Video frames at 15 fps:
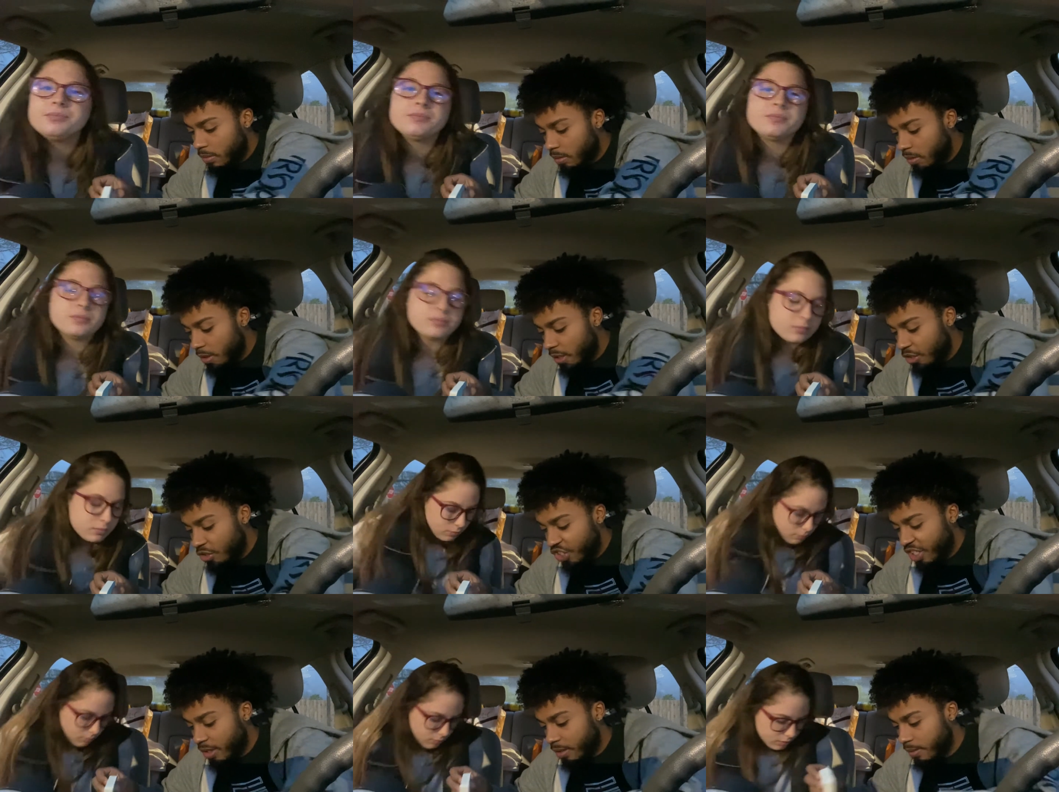Speaker 1: Get your
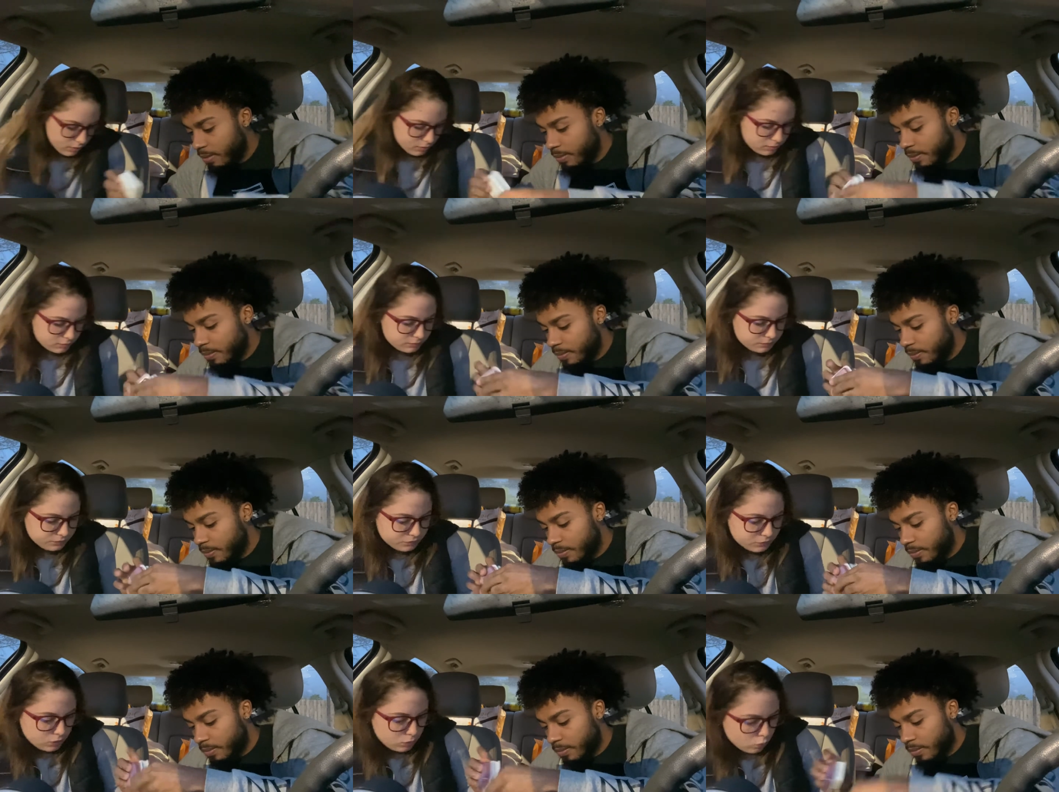
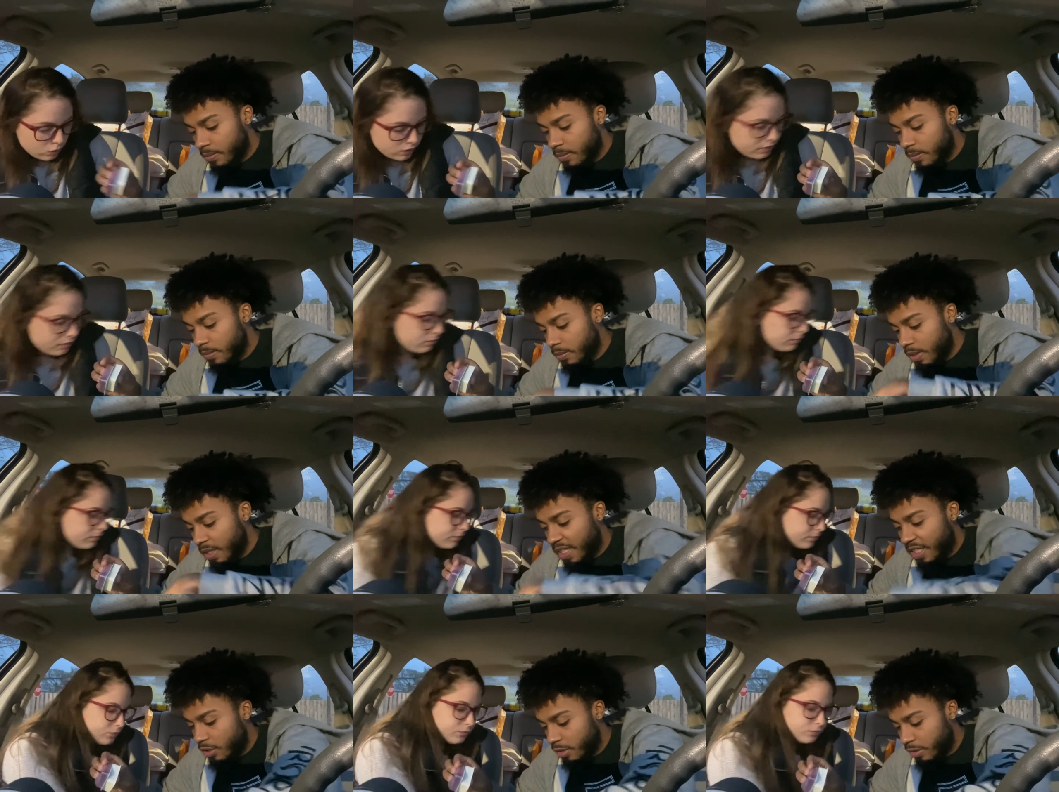What?
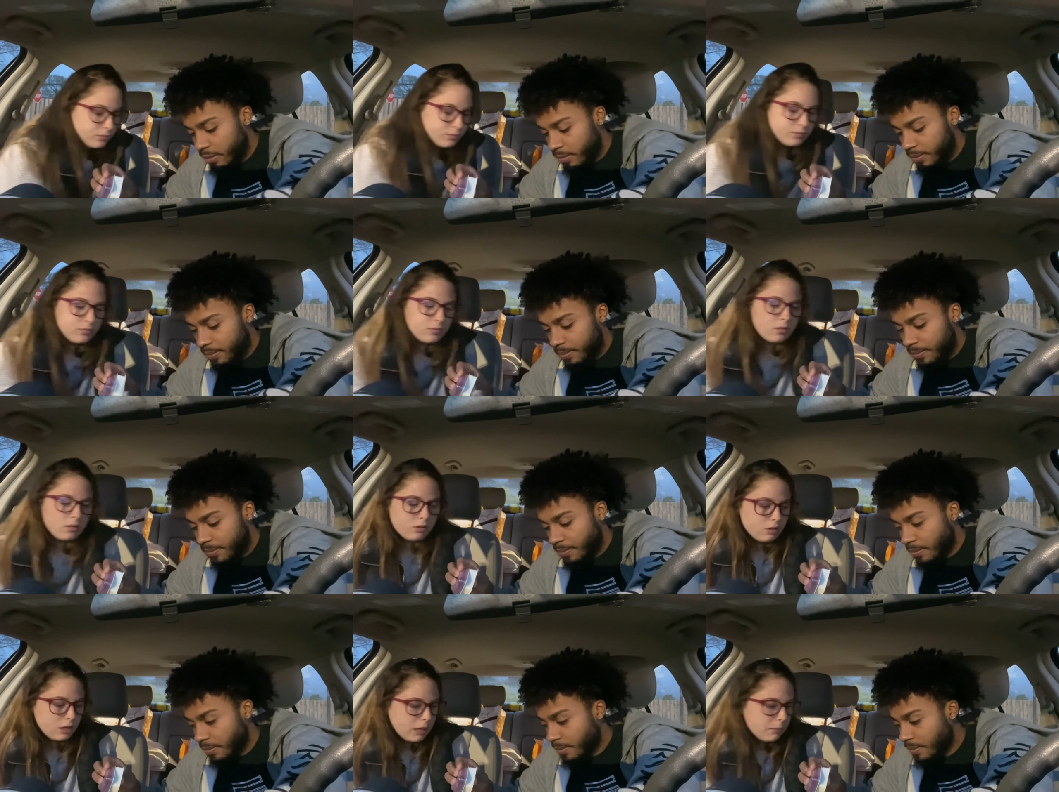Get your
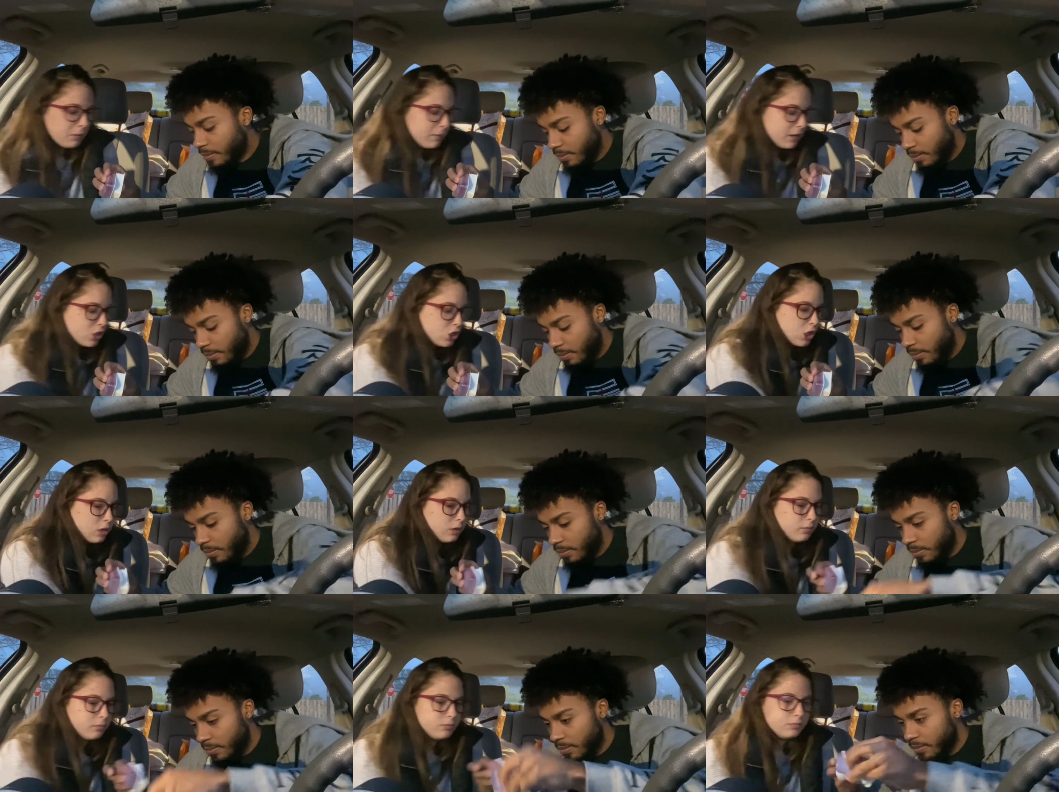Give me my shot.
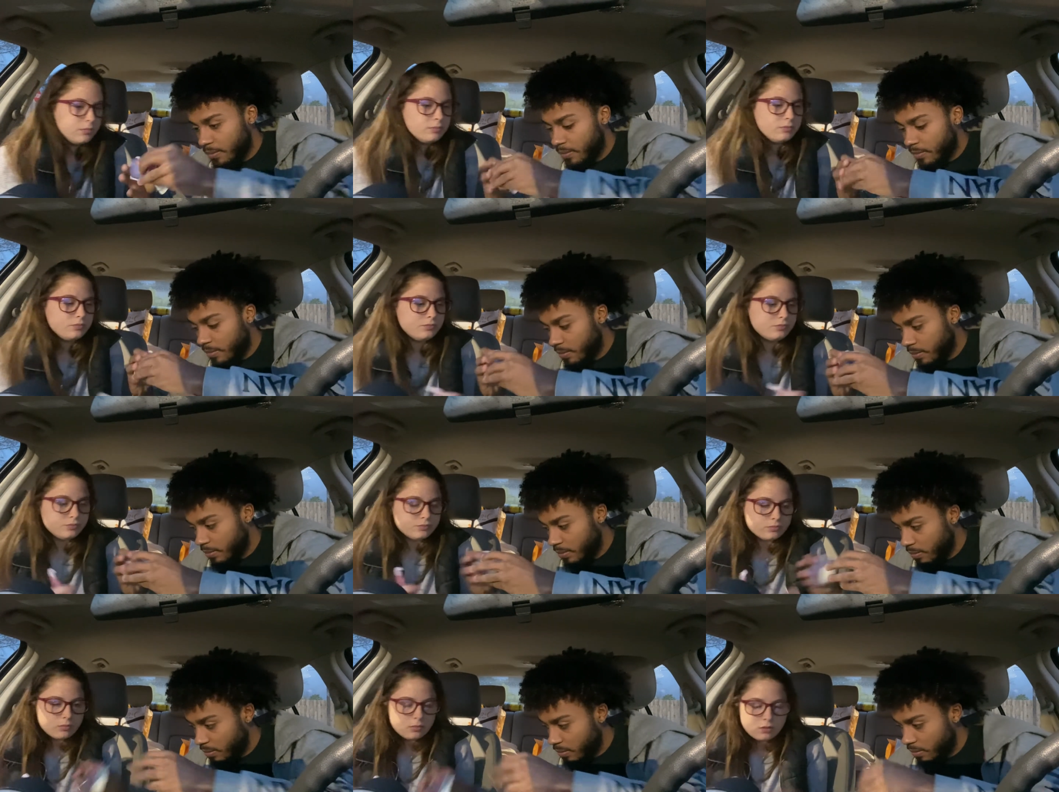
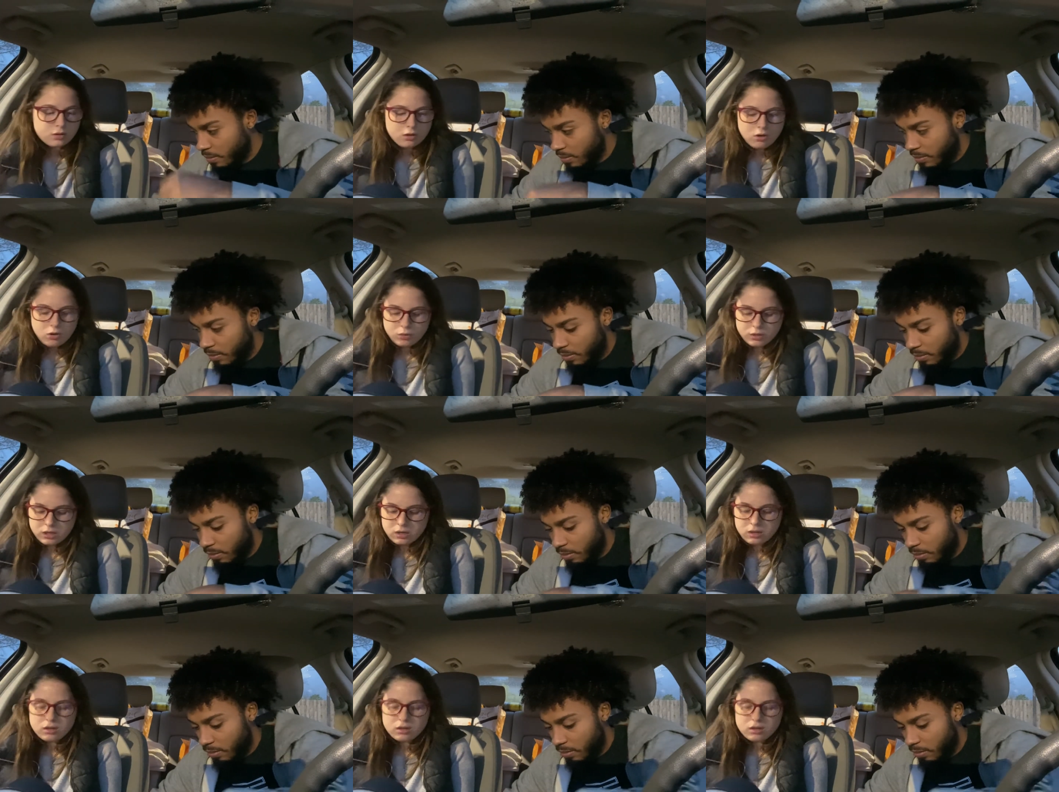Oh, yeah.